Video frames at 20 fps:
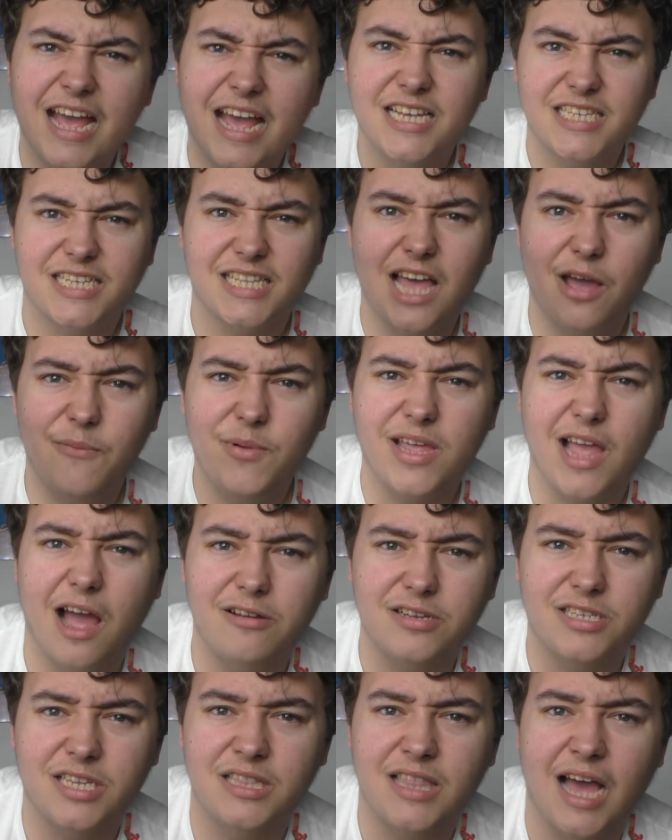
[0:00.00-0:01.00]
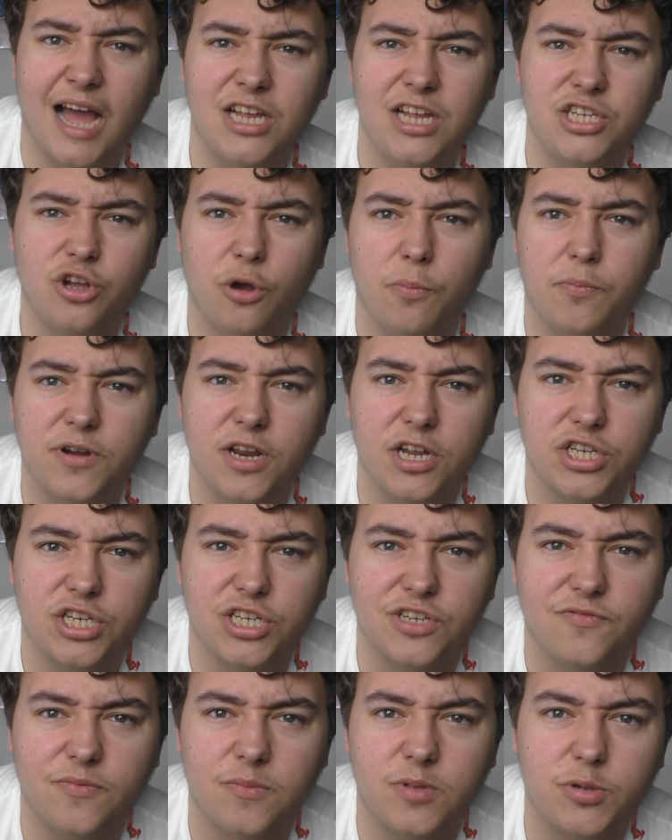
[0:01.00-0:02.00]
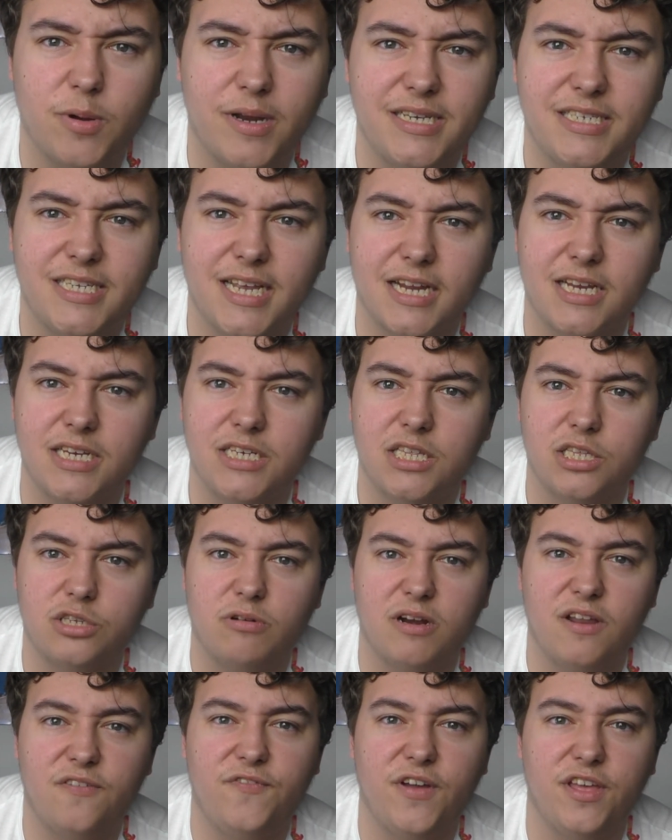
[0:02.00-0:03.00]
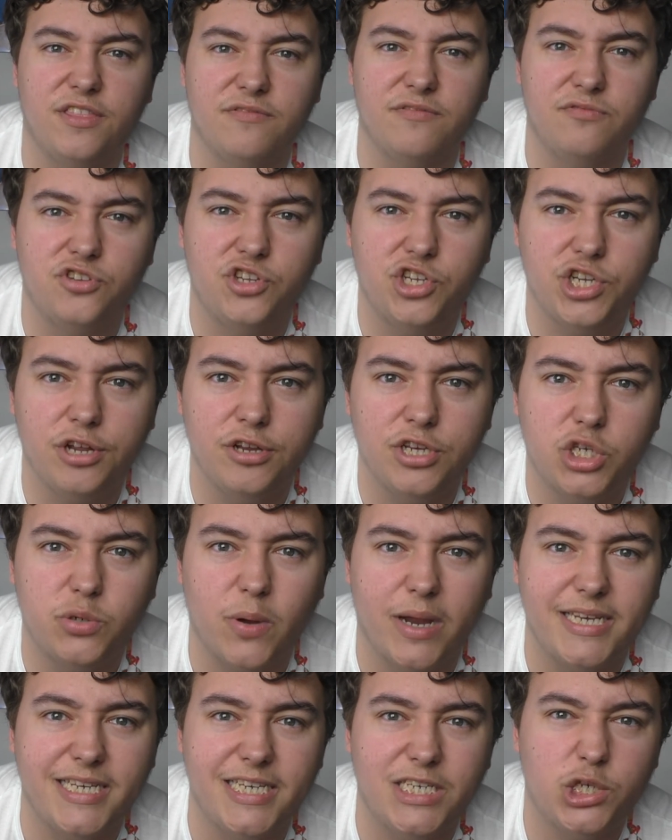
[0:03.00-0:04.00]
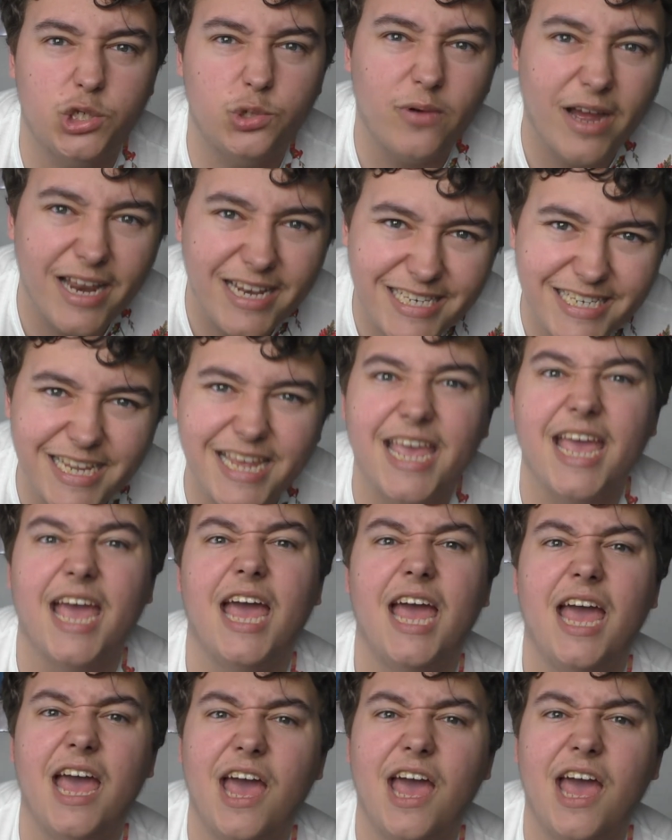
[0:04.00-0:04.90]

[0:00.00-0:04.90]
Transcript: So there we go. So that is your predictions from the twenty-second to the twenty-fifth of June twenty twenty.